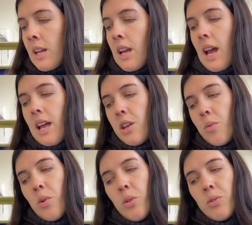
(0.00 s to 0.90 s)
and you
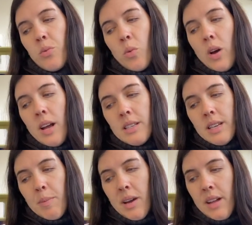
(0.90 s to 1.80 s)
want to write
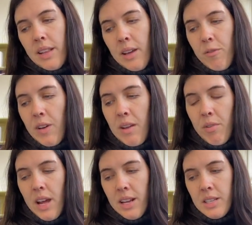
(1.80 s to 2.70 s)
about their
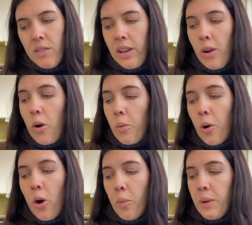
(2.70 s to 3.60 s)
favourite activity or
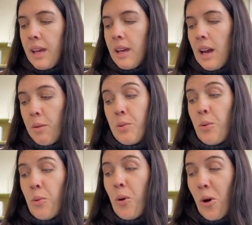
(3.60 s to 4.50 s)
hobby,
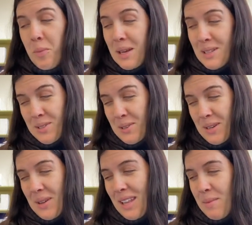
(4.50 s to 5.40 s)

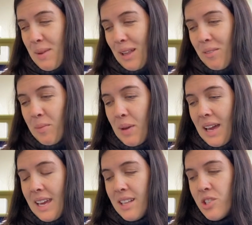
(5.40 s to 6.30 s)
in the middle of the
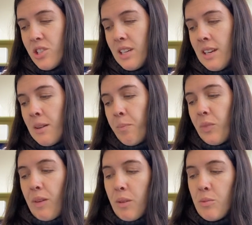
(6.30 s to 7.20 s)
page.
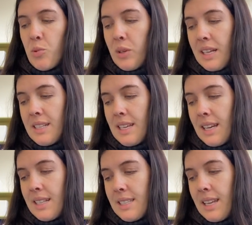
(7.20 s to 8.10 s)
Give them 20
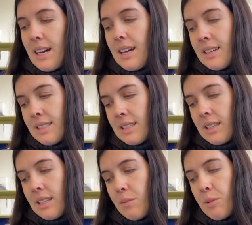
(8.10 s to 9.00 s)
seconds and ask
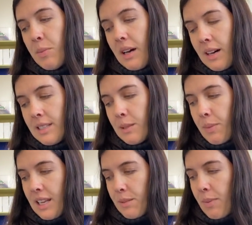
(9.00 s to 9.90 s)
them to pass the
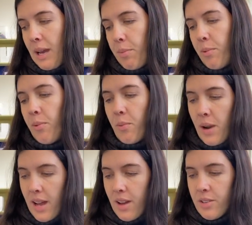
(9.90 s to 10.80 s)
piece of paper
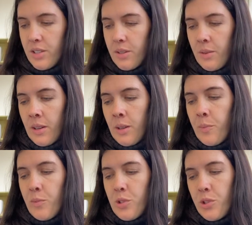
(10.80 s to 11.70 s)
around.
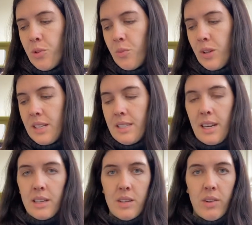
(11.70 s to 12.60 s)
Student reads the
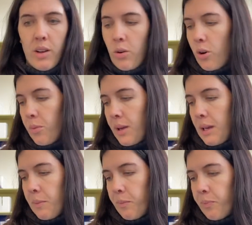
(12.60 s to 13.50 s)
activity or hobby,